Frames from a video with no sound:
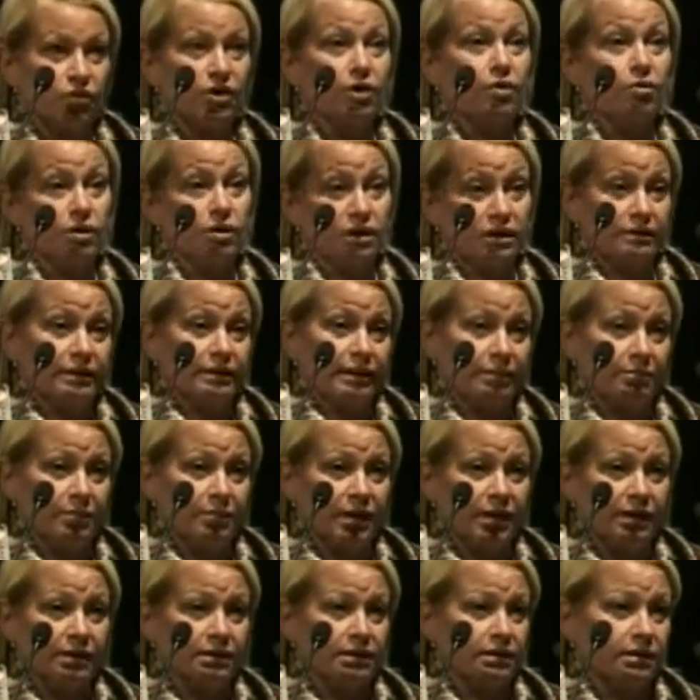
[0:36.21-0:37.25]
we call it
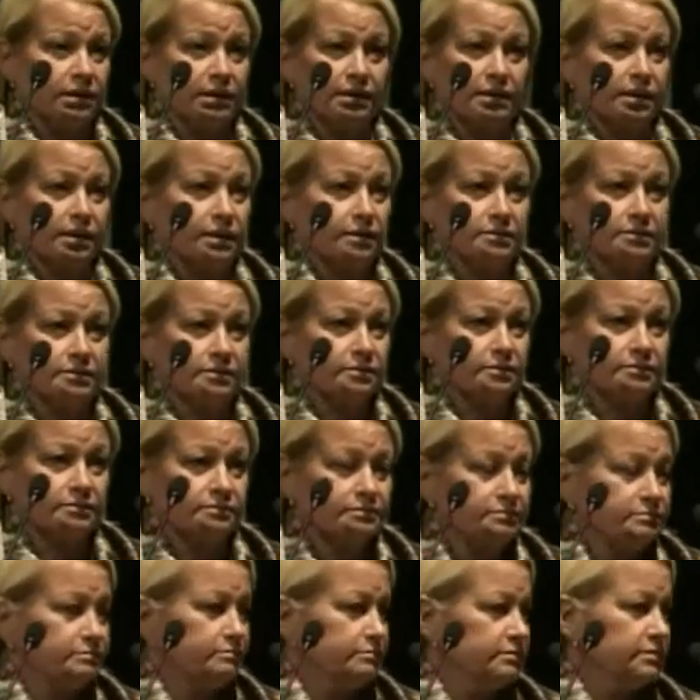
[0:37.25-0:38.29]
mHealth,
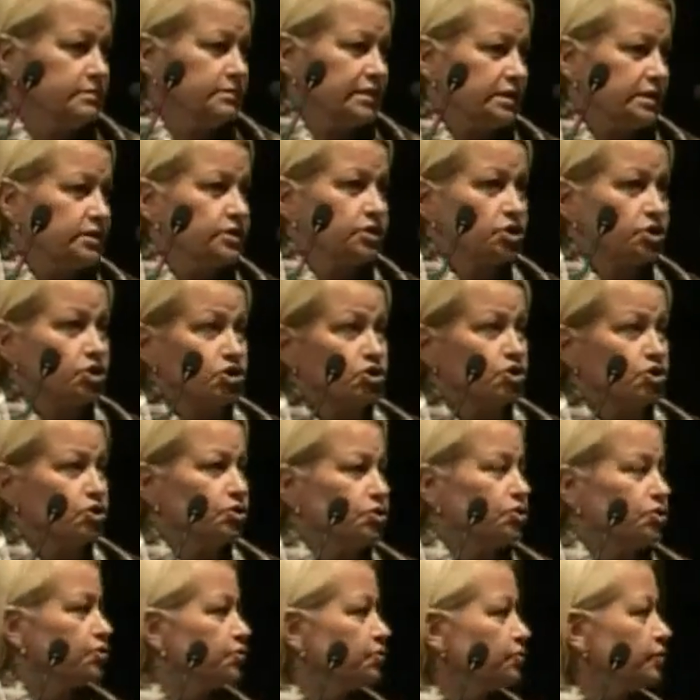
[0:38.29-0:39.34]
and that's just a
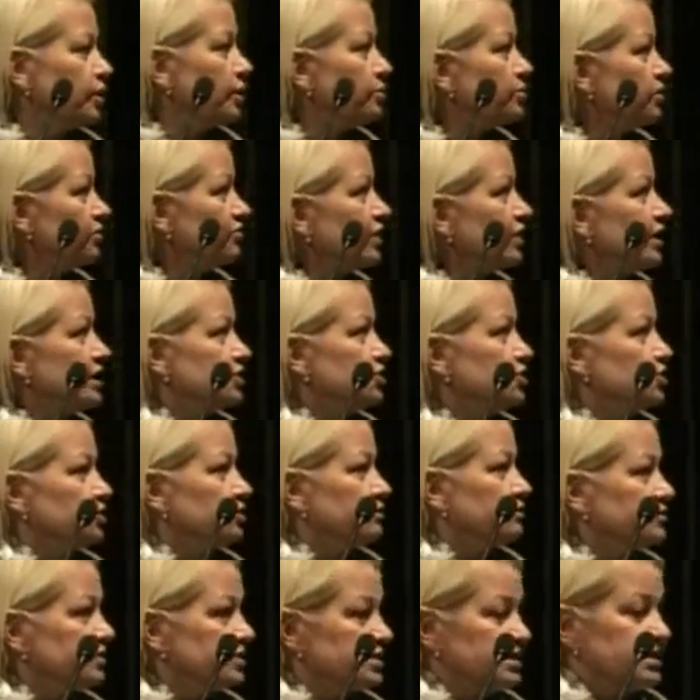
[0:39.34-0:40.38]
new abbreviation
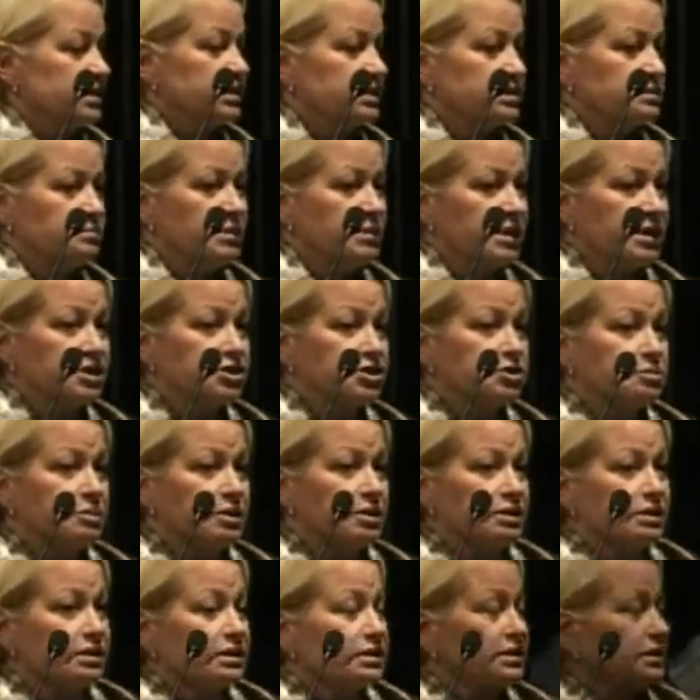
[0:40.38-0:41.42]
of disease
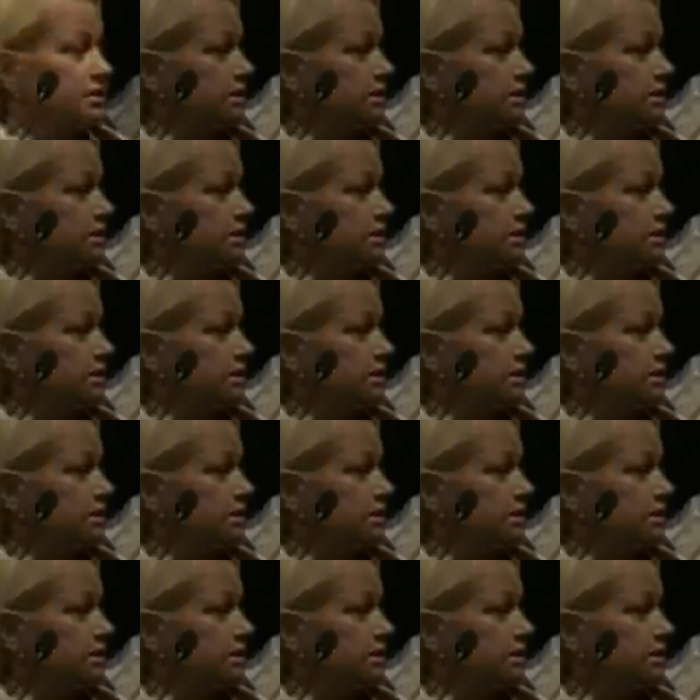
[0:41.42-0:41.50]
management and